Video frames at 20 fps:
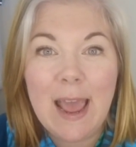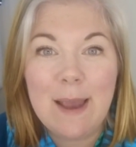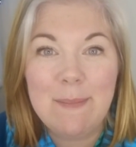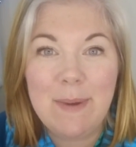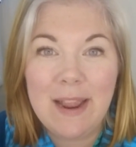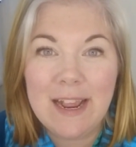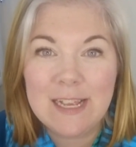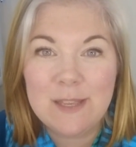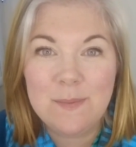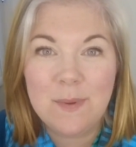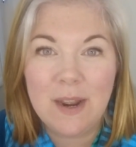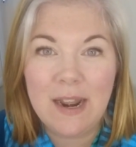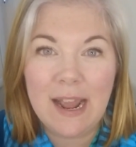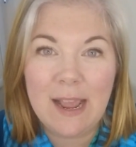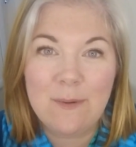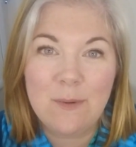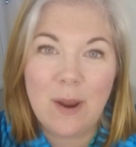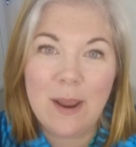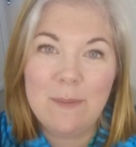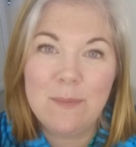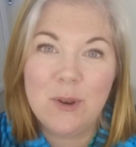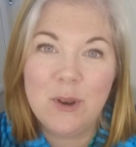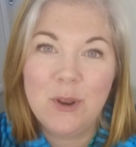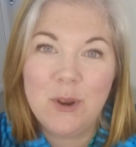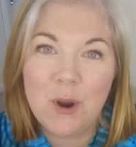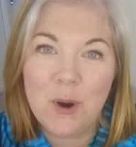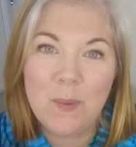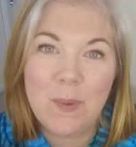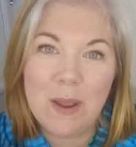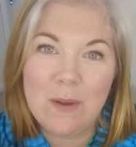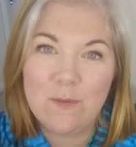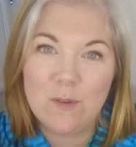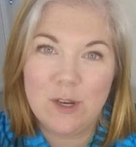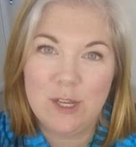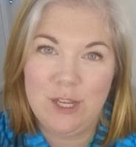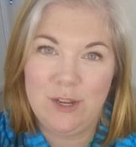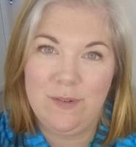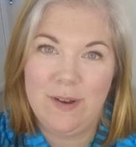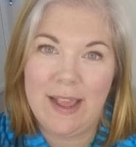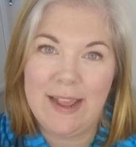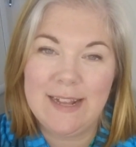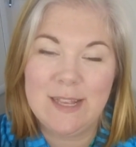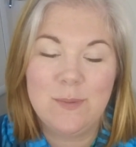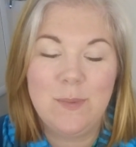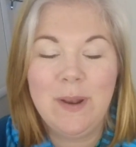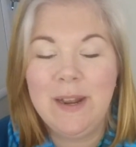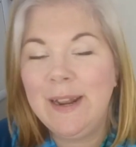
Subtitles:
and my husband and I were able to go away for 2 nights.